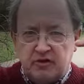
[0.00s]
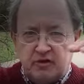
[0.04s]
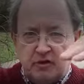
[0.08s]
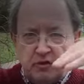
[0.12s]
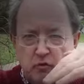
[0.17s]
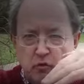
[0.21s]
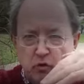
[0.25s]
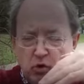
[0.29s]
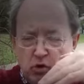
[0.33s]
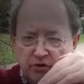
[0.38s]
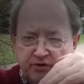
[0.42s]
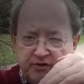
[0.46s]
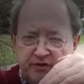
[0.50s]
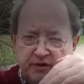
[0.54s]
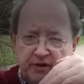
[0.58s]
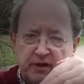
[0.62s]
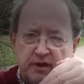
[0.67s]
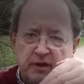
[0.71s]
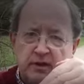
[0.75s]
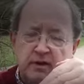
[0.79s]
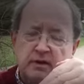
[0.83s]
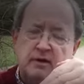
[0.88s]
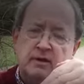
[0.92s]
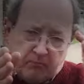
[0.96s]
the water,
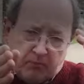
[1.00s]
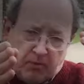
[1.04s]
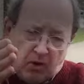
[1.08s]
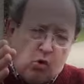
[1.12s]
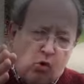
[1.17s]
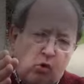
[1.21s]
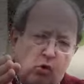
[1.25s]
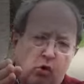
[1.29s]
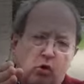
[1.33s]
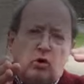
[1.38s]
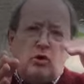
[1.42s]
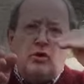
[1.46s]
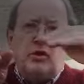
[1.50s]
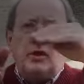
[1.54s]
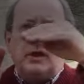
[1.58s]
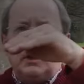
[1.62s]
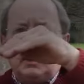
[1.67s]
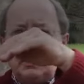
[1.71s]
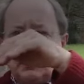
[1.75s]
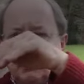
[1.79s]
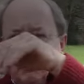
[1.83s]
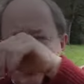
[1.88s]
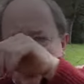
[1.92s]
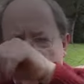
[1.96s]
all
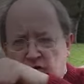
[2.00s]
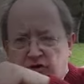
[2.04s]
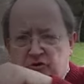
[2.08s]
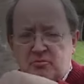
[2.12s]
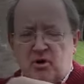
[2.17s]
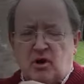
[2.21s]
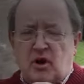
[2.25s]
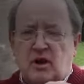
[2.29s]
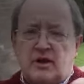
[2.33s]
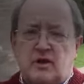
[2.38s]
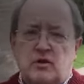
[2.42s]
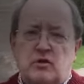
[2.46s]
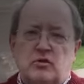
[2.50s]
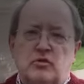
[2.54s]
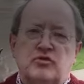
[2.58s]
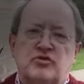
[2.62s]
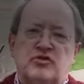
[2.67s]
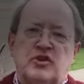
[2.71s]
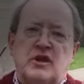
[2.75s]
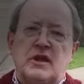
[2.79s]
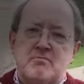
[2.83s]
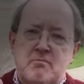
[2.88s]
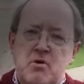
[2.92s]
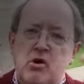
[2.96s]
the water molecules
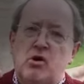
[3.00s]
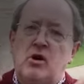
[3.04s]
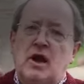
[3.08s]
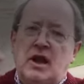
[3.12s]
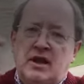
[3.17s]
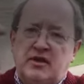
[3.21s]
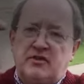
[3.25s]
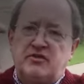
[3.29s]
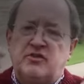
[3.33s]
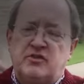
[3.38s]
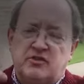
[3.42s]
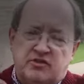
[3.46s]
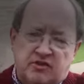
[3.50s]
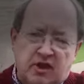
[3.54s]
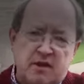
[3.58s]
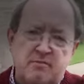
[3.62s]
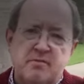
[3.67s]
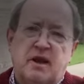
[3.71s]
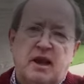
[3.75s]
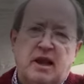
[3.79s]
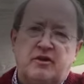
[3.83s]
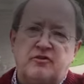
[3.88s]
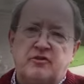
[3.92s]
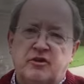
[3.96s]
see more or less the same
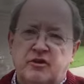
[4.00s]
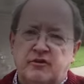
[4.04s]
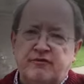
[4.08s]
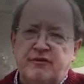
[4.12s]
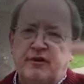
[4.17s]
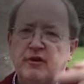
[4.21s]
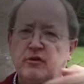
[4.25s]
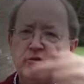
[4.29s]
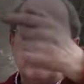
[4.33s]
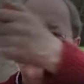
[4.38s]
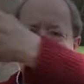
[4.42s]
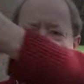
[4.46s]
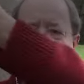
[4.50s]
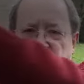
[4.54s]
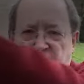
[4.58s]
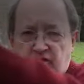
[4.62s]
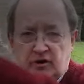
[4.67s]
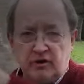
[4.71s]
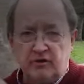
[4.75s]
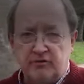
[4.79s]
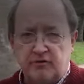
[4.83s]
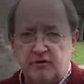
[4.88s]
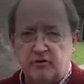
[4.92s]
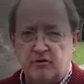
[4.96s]
electric field sloshing
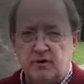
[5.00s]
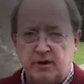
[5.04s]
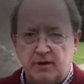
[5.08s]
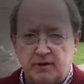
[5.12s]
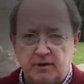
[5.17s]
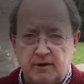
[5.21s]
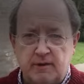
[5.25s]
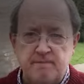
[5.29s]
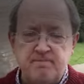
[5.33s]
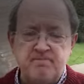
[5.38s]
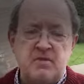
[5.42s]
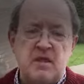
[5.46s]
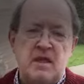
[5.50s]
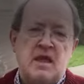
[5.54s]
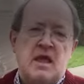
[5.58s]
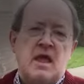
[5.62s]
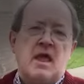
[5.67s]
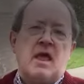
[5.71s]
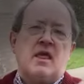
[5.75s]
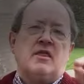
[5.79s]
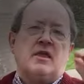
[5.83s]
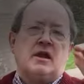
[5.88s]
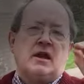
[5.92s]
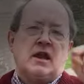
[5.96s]
through it.
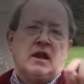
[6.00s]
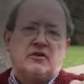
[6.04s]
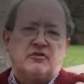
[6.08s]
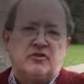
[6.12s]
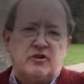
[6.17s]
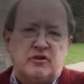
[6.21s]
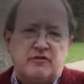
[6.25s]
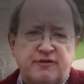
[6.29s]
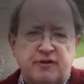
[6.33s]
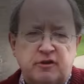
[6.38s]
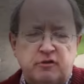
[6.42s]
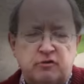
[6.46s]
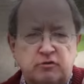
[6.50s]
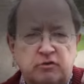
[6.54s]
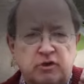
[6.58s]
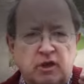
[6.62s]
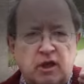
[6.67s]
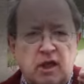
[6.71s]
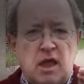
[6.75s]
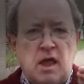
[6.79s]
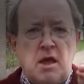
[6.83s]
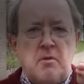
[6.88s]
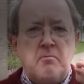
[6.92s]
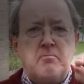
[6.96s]
The electric field
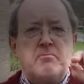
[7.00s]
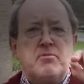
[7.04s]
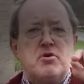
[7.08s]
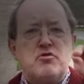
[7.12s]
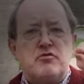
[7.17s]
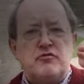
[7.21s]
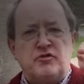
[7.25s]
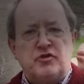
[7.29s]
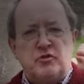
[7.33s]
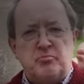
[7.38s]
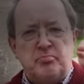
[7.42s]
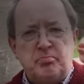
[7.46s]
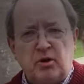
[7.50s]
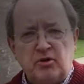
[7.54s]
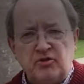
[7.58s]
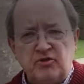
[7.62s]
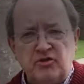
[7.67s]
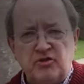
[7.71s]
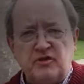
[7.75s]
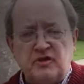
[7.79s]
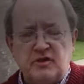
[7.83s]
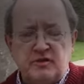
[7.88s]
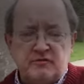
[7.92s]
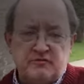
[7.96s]
moves the
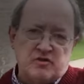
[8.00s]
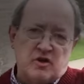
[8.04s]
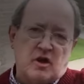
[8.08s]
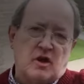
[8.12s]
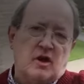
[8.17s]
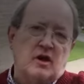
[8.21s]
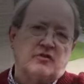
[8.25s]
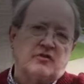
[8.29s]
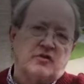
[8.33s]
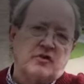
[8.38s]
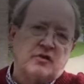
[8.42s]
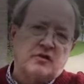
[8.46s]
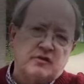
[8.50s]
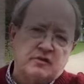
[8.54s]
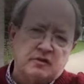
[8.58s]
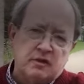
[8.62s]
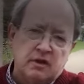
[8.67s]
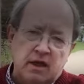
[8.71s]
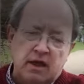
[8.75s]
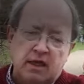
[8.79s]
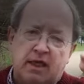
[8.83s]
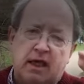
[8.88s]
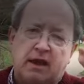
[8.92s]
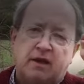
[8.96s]
positive charges,
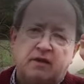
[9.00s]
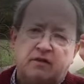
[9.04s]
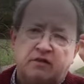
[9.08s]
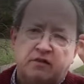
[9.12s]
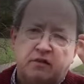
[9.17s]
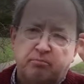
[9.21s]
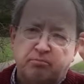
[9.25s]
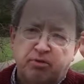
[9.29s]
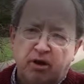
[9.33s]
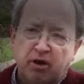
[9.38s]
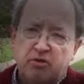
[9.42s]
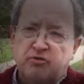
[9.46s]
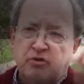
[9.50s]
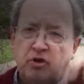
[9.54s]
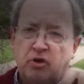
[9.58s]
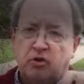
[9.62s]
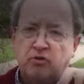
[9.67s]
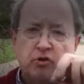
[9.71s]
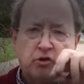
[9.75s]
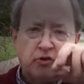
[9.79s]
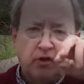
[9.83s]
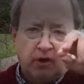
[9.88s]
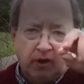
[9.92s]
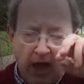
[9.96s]
that is the protons
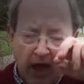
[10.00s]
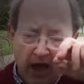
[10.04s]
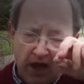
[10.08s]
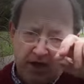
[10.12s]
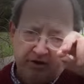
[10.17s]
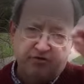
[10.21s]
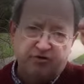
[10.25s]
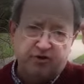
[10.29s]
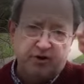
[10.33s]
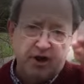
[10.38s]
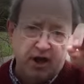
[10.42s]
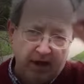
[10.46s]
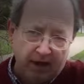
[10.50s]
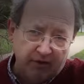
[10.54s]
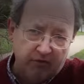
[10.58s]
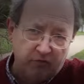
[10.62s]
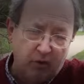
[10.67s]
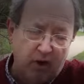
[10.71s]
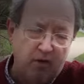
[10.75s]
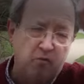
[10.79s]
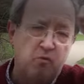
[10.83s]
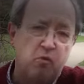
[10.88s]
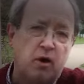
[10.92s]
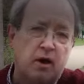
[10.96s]
or the hydrogen ions,
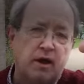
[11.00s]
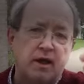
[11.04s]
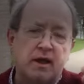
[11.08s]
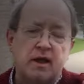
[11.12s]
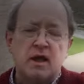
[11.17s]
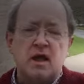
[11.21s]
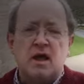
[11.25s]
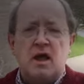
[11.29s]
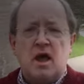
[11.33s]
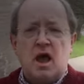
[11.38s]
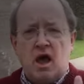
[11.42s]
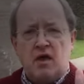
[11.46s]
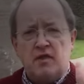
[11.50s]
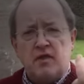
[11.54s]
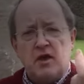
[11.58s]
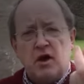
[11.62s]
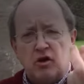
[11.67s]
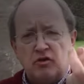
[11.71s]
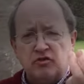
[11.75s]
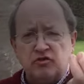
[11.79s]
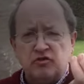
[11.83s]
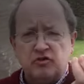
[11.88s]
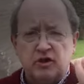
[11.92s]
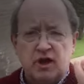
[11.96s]
one way, and the
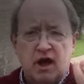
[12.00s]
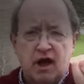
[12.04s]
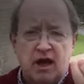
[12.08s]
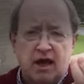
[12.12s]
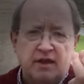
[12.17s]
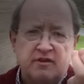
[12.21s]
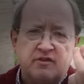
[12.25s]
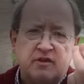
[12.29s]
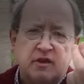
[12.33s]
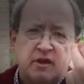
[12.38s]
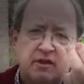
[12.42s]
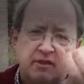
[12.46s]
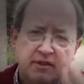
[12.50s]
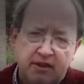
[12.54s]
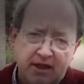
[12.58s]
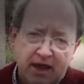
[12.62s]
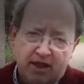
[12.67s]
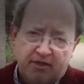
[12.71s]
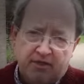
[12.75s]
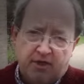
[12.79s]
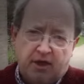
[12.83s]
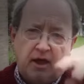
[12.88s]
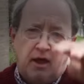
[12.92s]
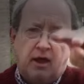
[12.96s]
oxygen ions the
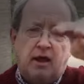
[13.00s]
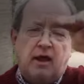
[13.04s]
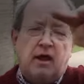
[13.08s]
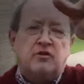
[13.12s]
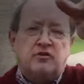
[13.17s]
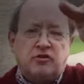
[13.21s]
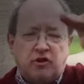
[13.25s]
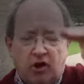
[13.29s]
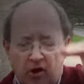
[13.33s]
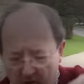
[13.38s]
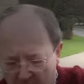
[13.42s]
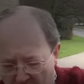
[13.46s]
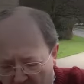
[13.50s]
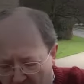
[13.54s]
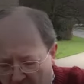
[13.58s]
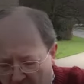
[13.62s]
other. So